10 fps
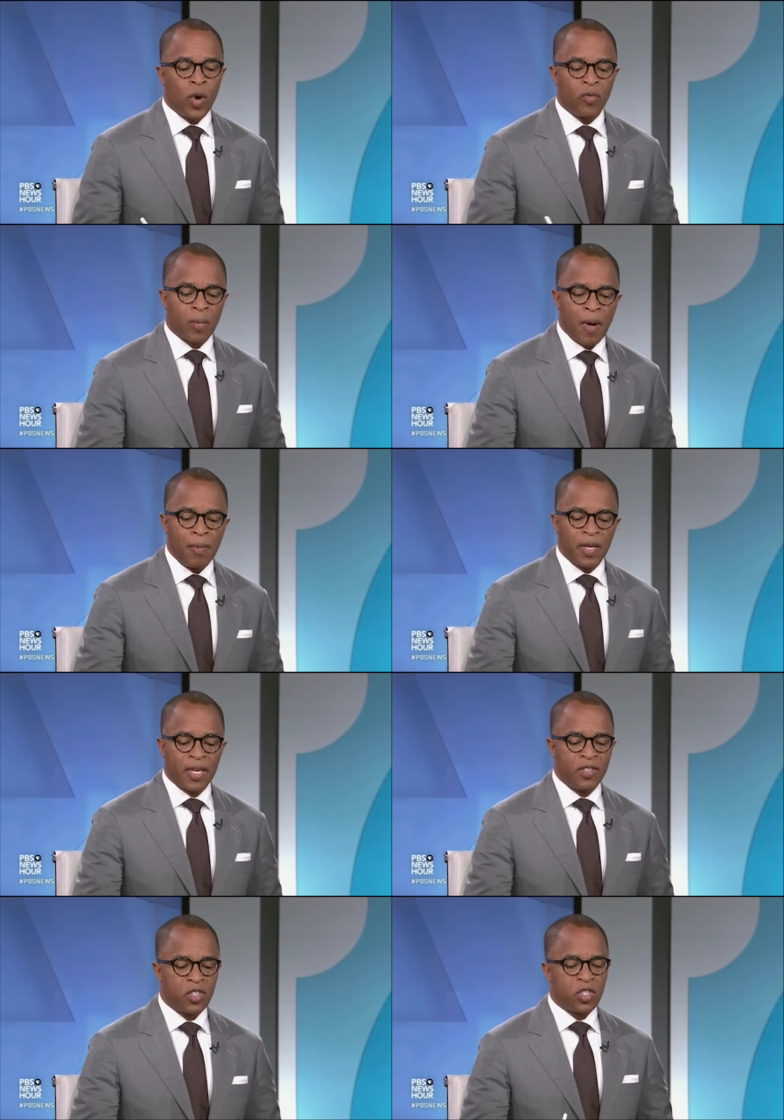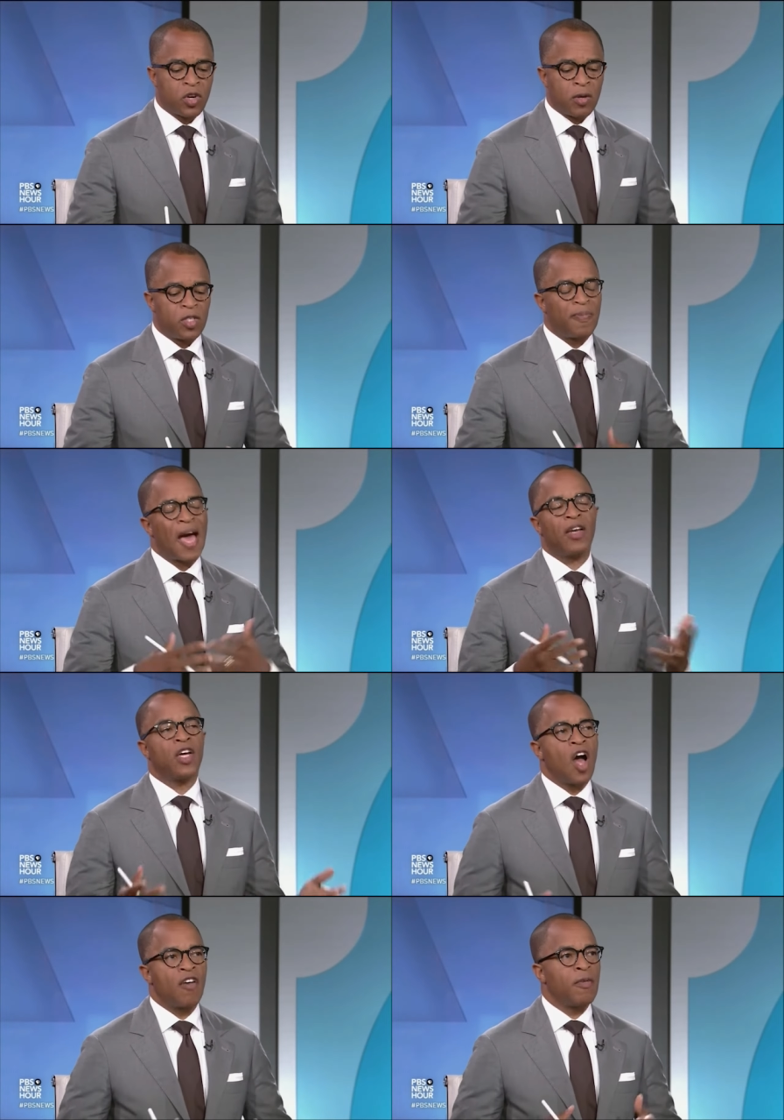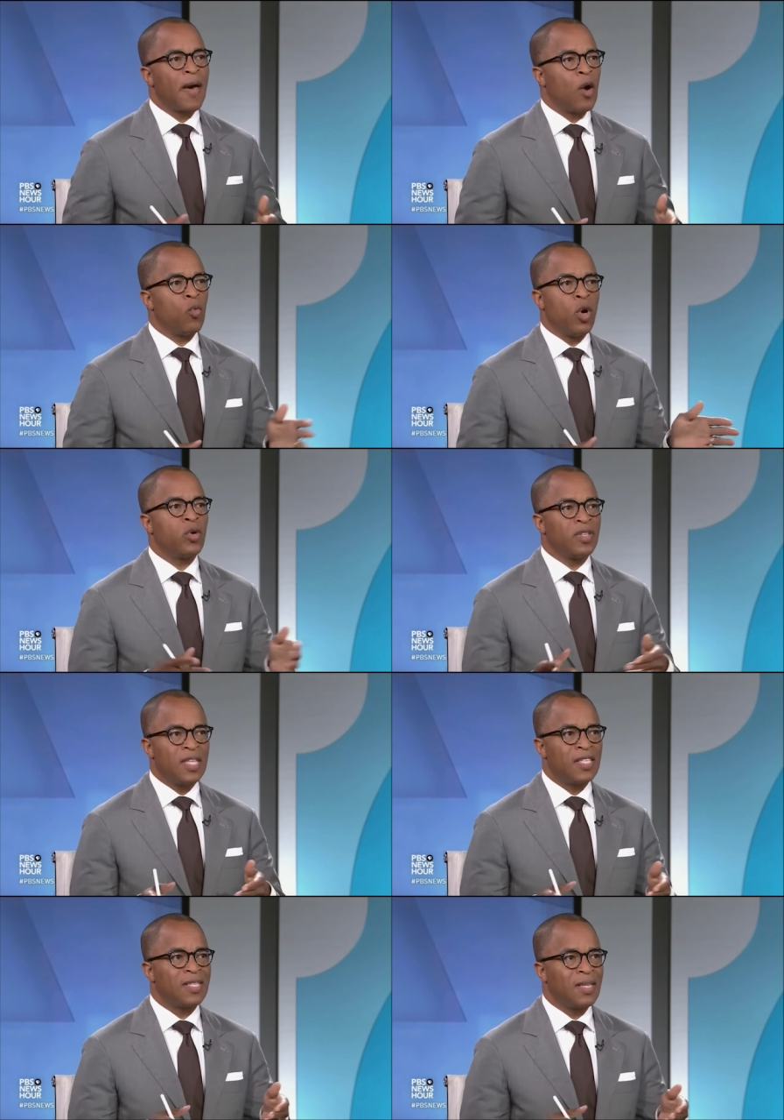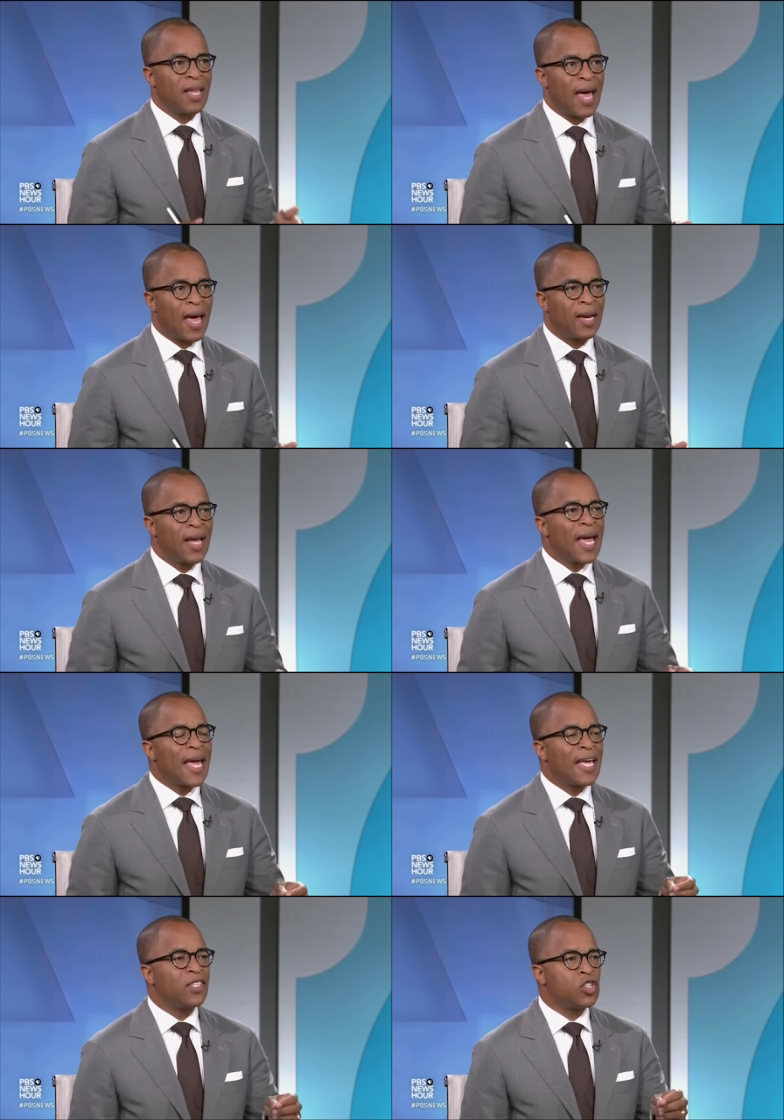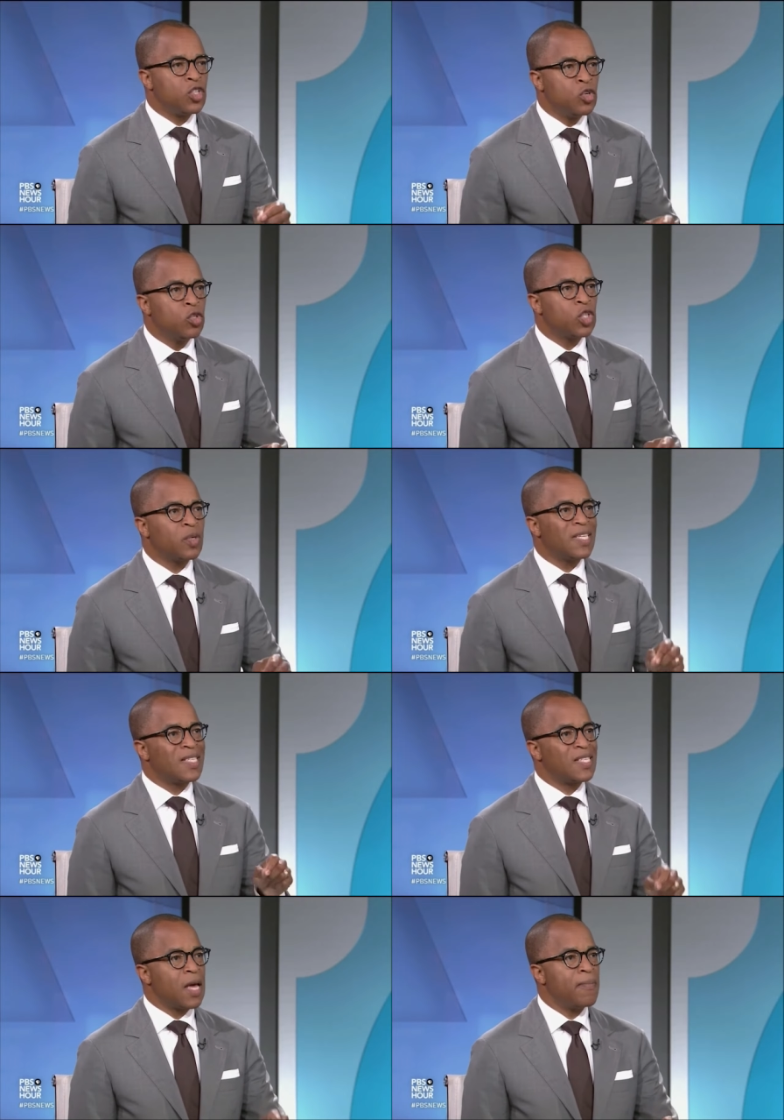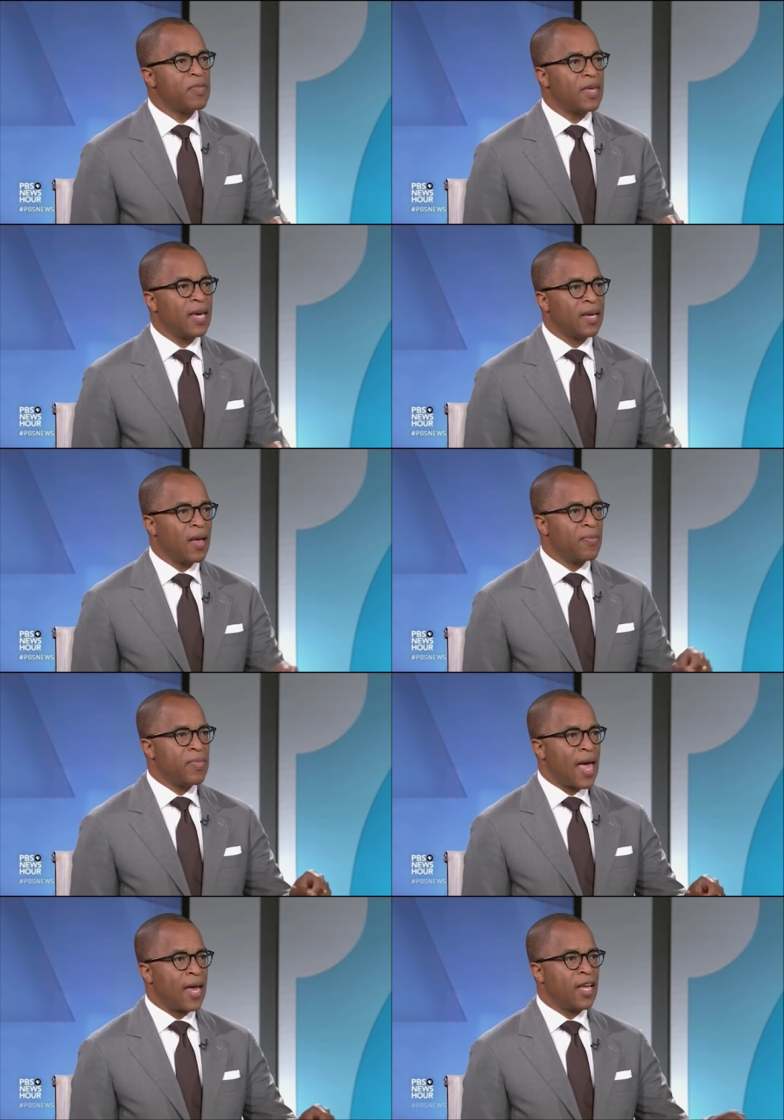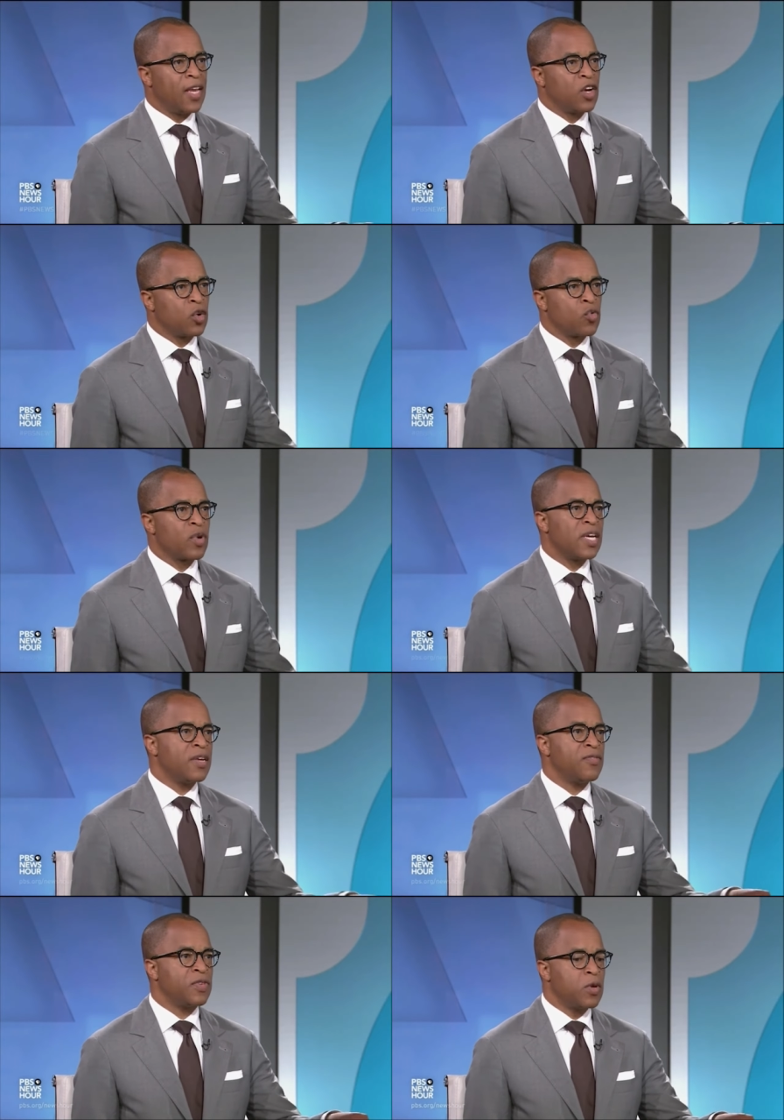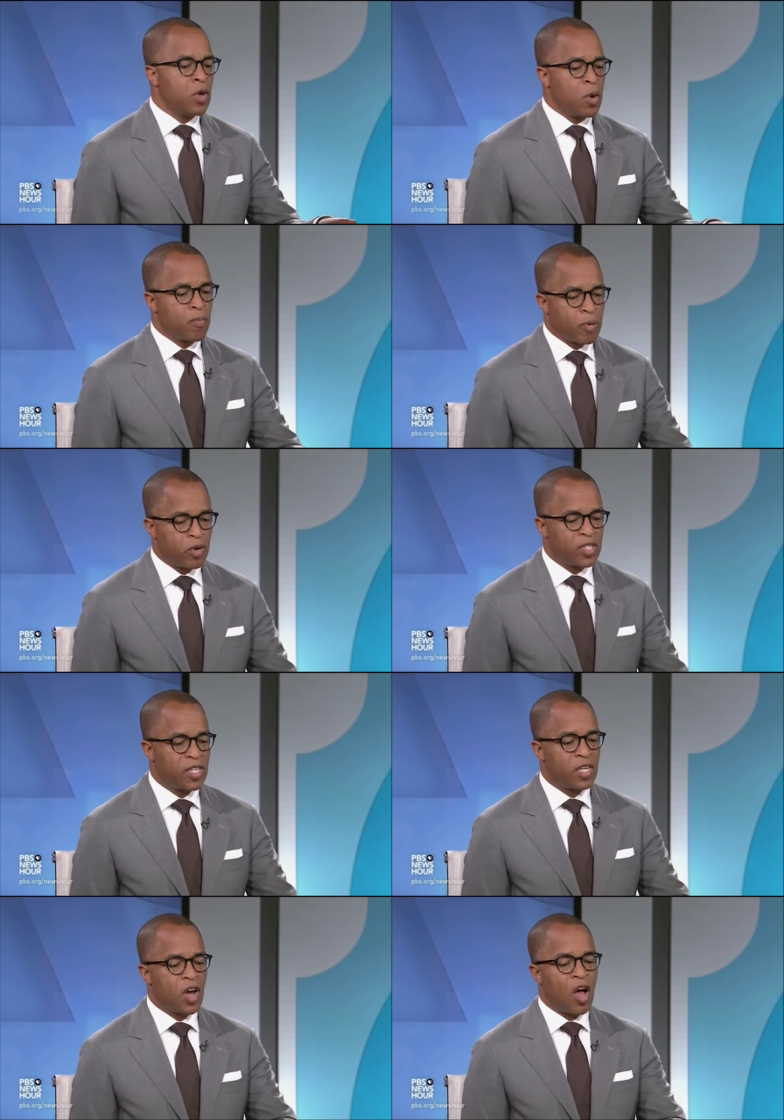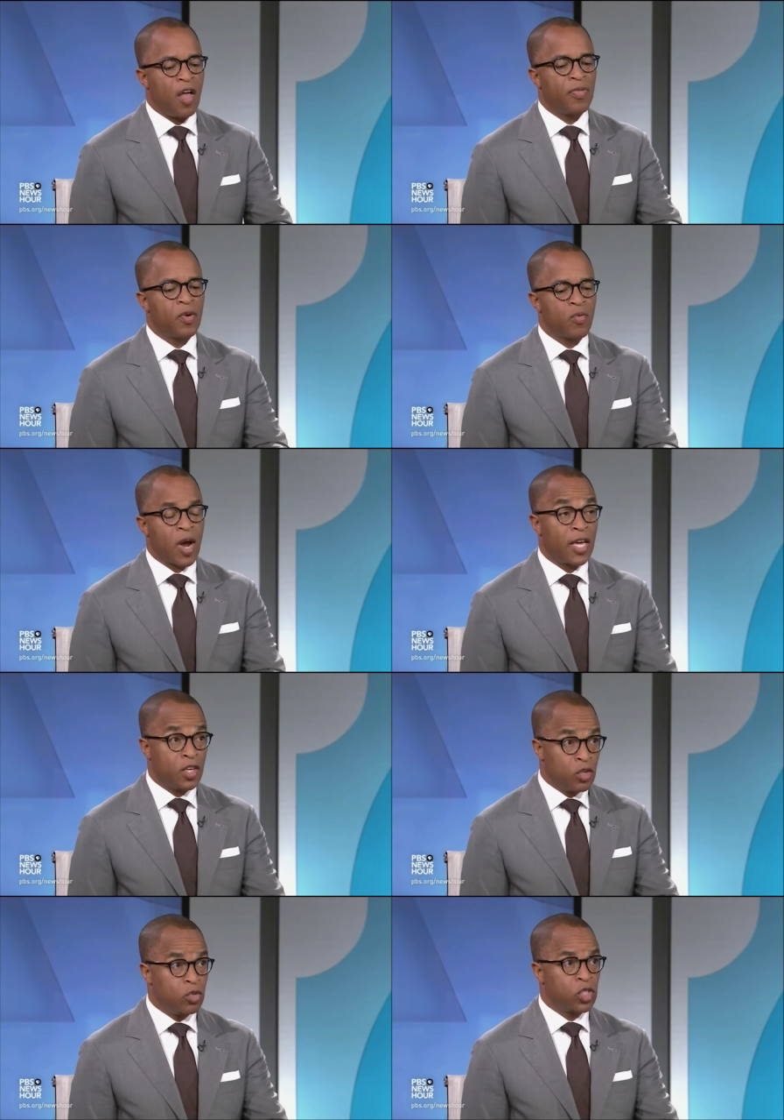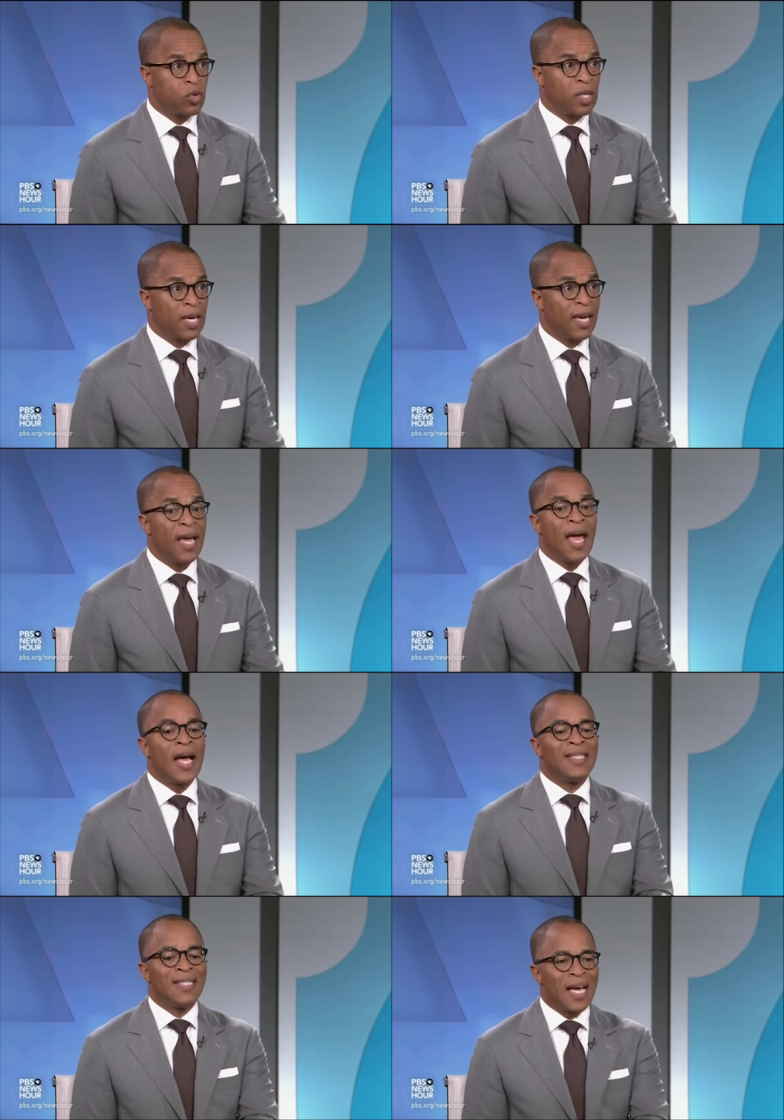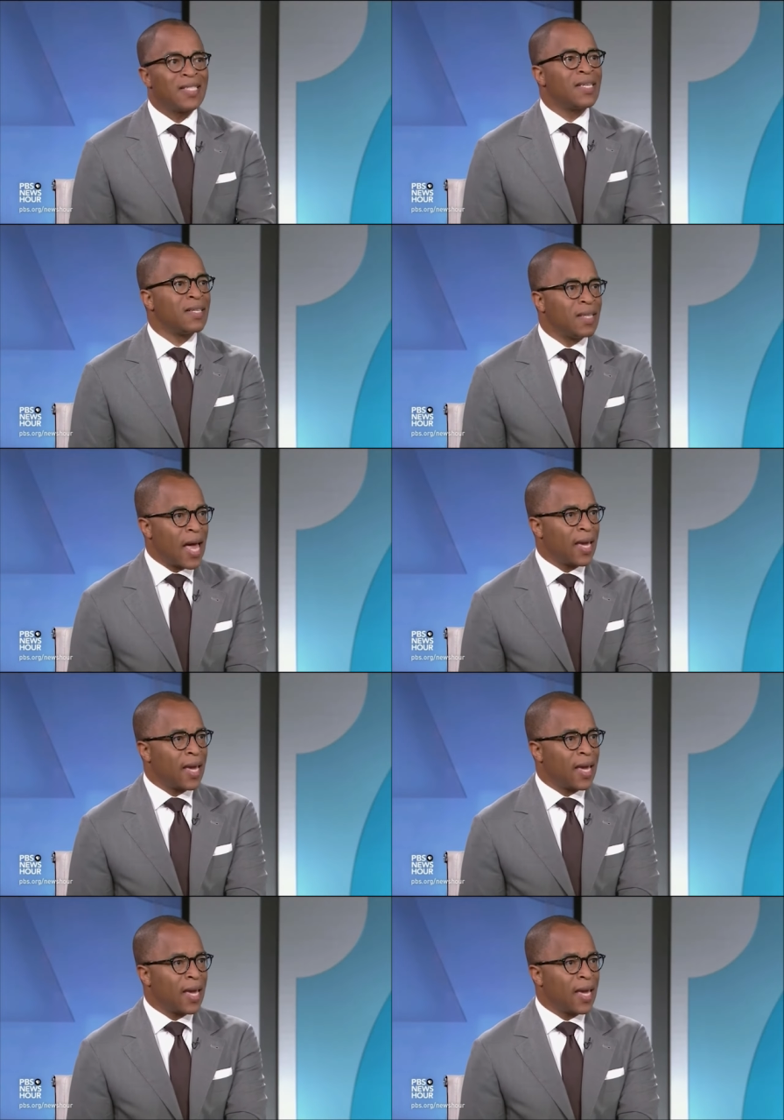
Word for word: when Republicans start spouting off about woke this and that, it's usually something that an aggrieved person on the right usually doesn't